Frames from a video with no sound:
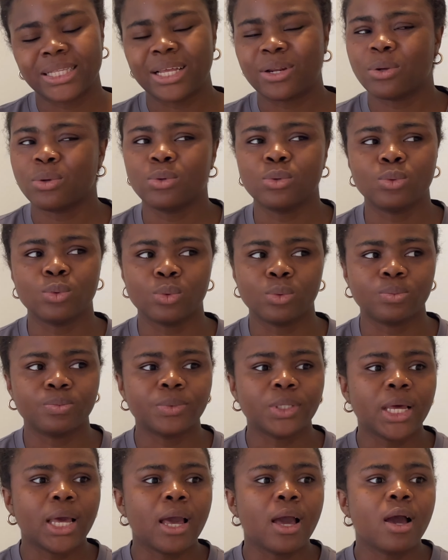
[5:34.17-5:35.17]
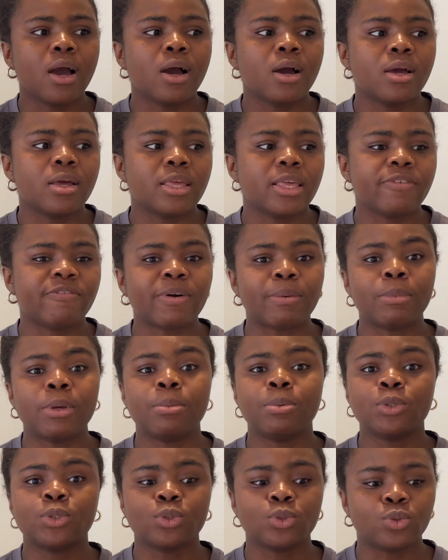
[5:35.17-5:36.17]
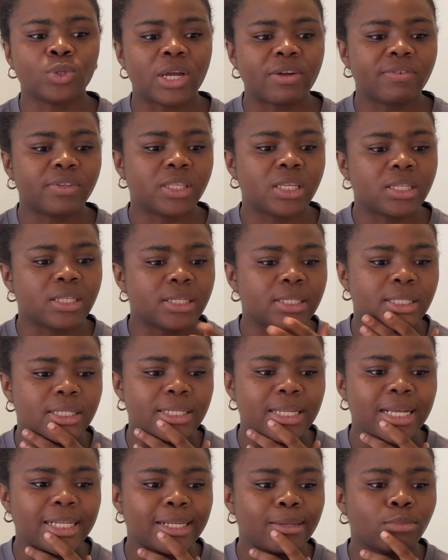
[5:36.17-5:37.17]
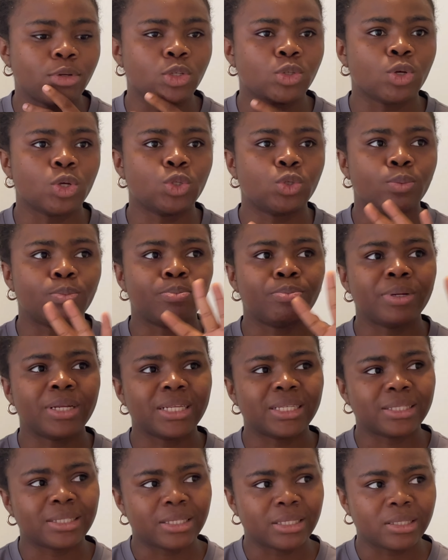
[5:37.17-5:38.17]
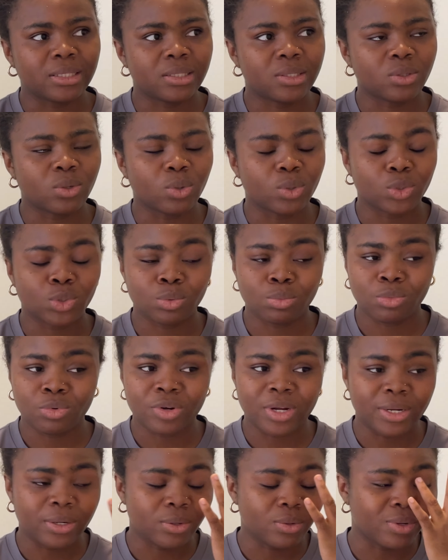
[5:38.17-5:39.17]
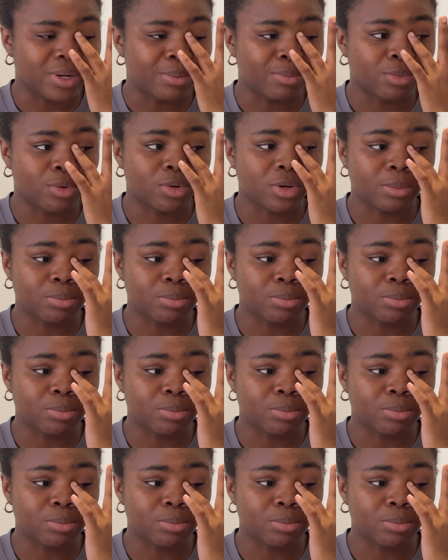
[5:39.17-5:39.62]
I don't know. If I'm able to do everything this night, I'm just going to place it, or tomorrow, I don't know, I'm good.